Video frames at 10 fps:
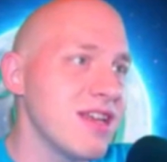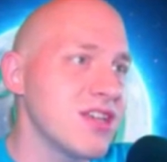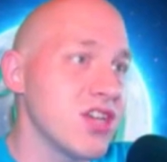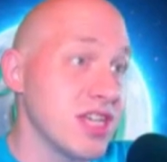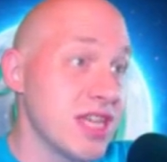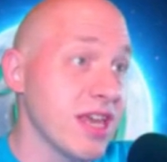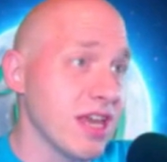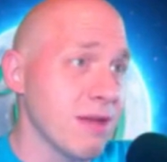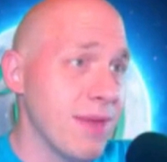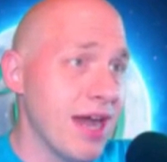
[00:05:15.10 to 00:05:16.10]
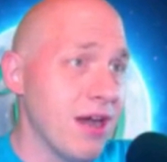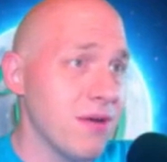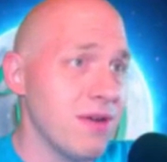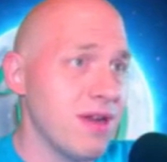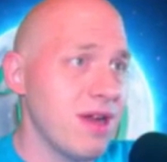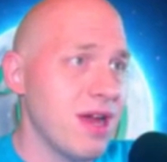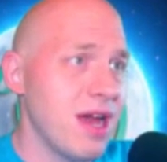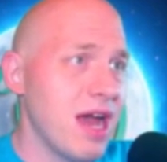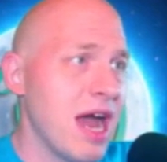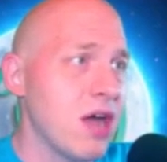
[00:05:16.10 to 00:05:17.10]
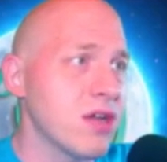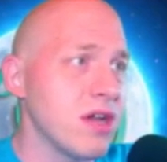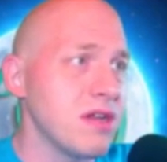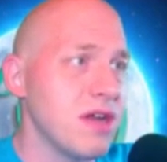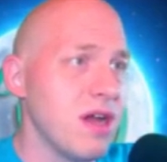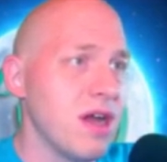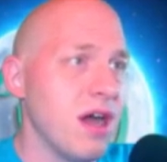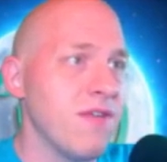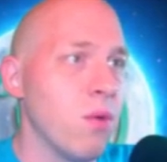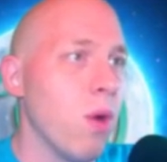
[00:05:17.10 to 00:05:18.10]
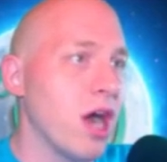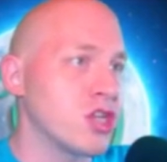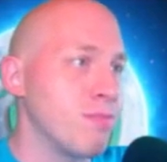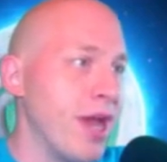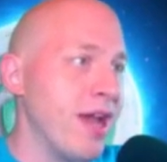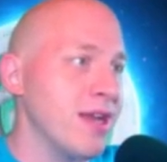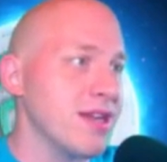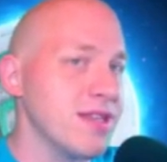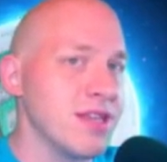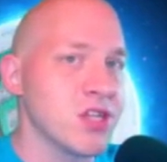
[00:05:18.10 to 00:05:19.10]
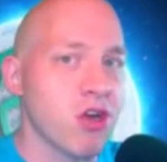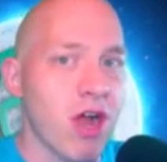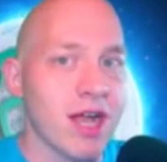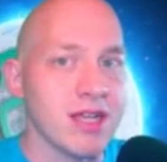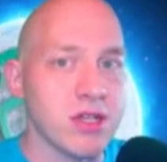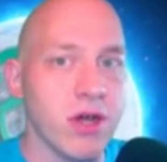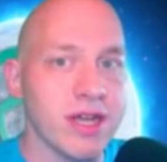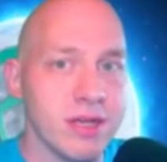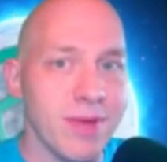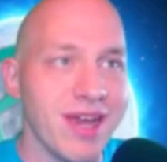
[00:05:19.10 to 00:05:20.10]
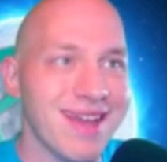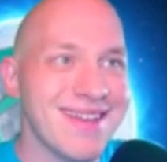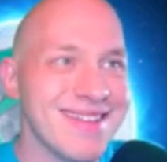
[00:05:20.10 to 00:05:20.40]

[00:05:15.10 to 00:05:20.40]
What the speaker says: just thinking about how good of a watch band this croc is going to make.